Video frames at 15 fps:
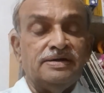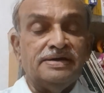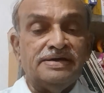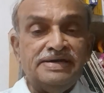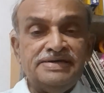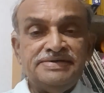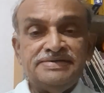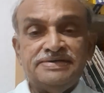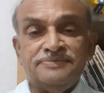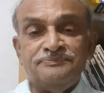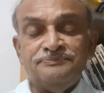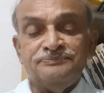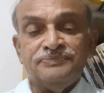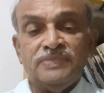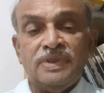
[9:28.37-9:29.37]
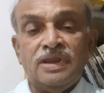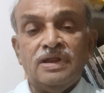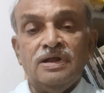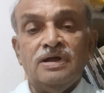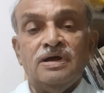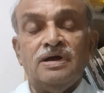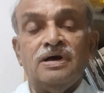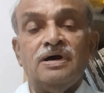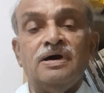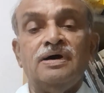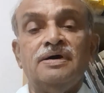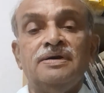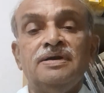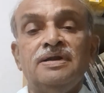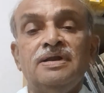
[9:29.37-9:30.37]
wrist,
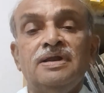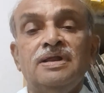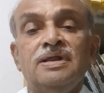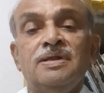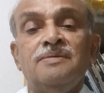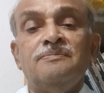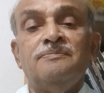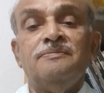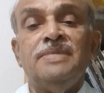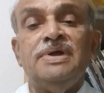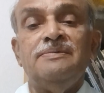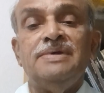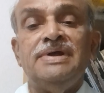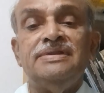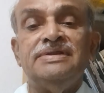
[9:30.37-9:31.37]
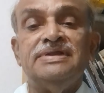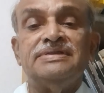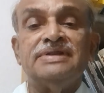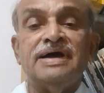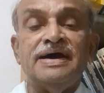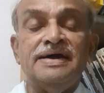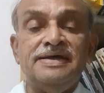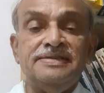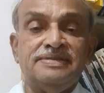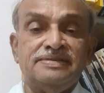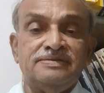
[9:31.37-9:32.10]
or maybe in the thigh